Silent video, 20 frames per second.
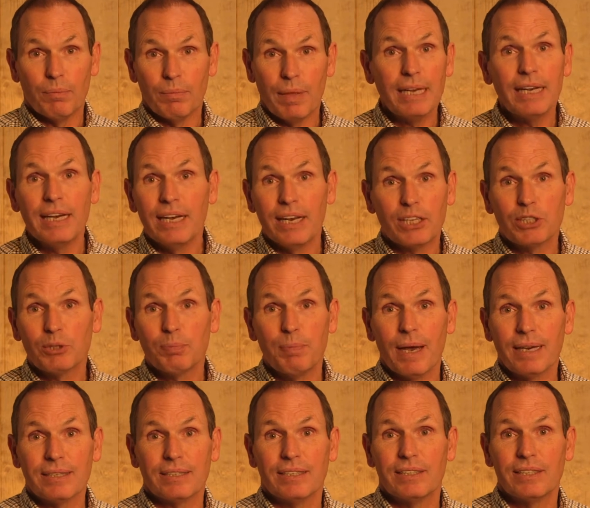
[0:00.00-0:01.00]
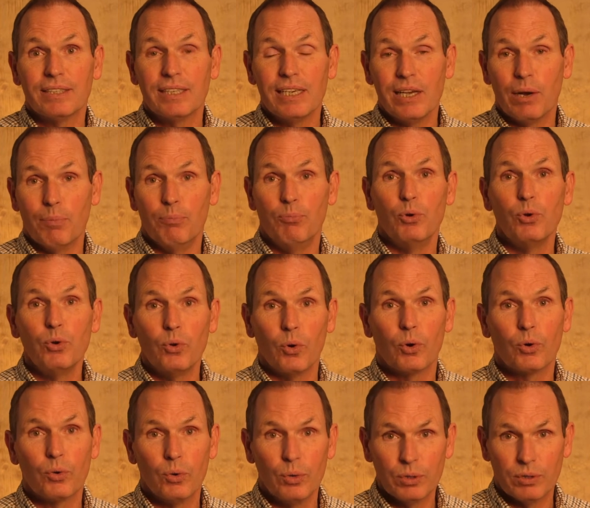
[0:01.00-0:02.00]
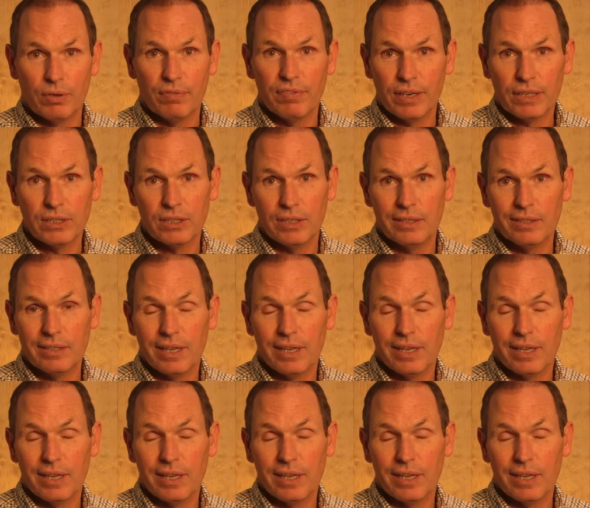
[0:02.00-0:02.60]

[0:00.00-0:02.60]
they didn't expect to see a brutal crucifixion.